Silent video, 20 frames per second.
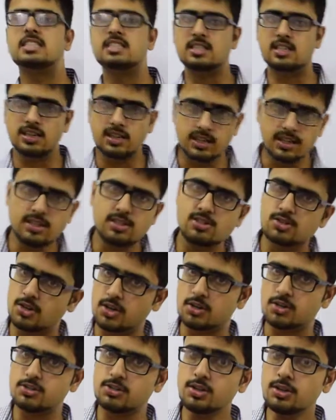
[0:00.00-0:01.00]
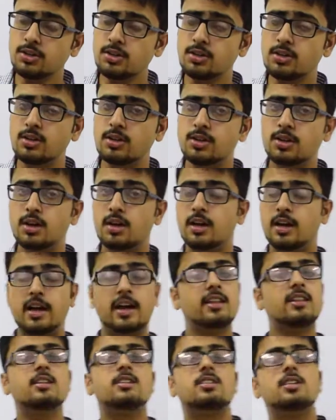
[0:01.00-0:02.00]
3D structure,
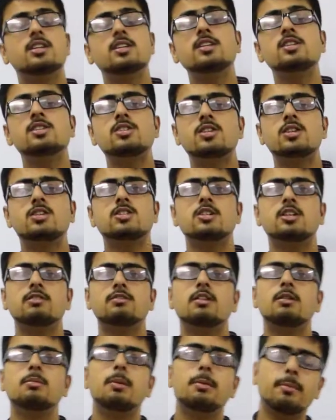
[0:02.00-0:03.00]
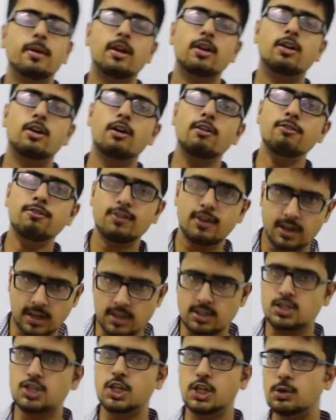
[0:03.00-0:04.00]
and the 3D structure will be made of
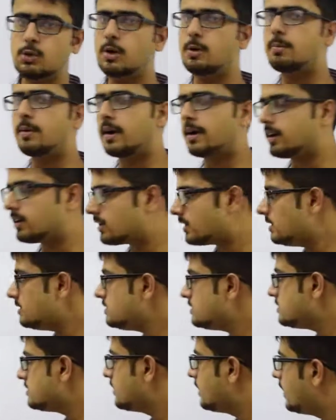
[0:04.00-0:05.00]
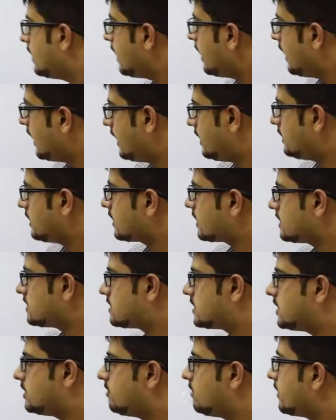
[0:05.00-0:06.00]
constituent particles, and the
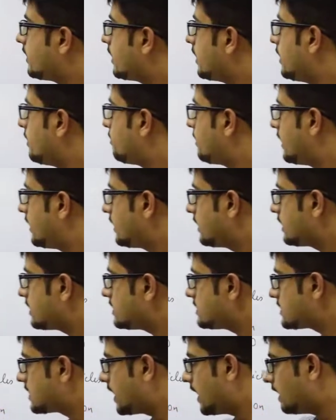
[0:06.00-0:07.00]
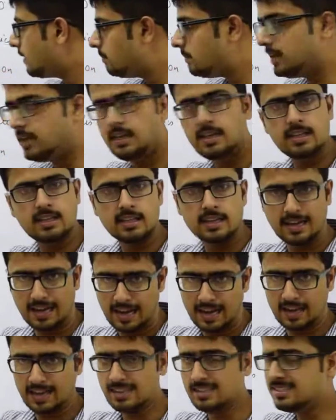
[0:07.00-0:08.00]
constituent particles can be either
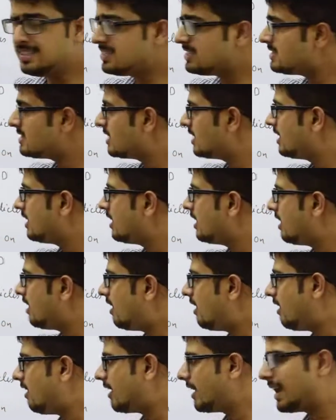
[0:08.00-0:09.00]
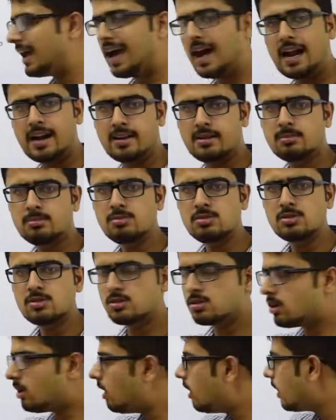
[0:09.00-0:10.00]
ions or atoms
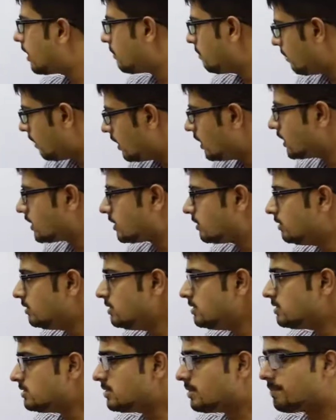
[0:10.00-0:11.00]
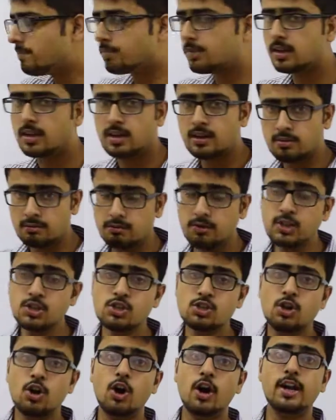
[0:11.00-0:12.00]
or molecules, which
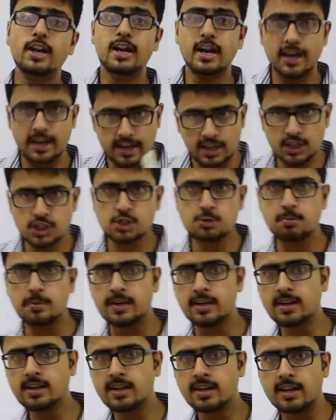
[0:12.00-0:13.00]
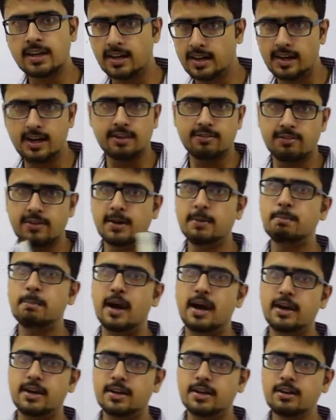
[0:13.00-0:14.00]
on arrangement in a definite
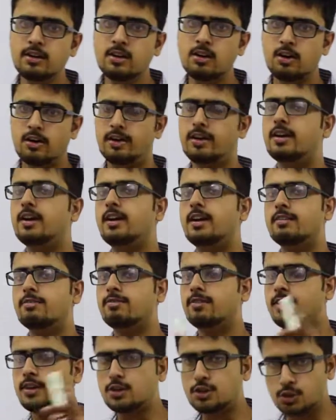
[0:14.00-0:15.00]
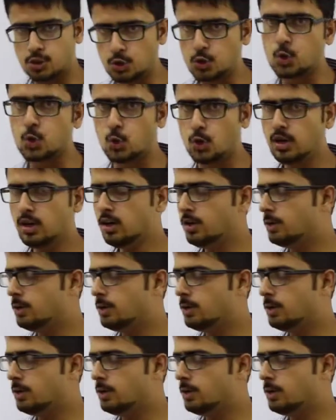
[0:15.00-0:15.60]
pattern or in a definite rule,